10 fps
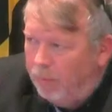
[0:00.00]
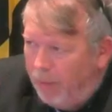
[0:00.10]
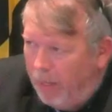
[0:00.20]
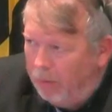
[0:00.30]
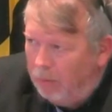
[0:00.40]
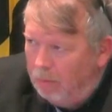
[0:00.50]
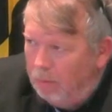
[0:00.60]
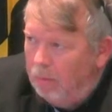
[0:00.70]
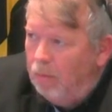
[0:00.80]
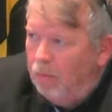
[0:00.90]
about
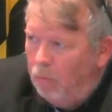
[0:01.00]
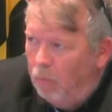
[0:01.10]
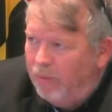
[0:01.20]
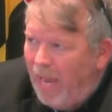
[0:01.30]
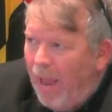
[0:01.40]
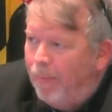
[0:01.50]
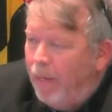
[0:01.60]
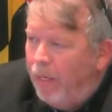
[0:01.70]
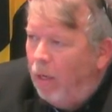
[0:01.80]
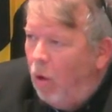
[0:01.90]
what's
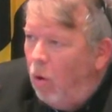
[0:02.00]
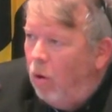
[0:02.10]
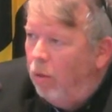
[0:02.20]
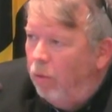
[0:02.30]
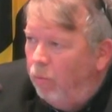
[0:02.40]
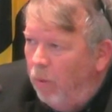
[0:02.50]
happening on the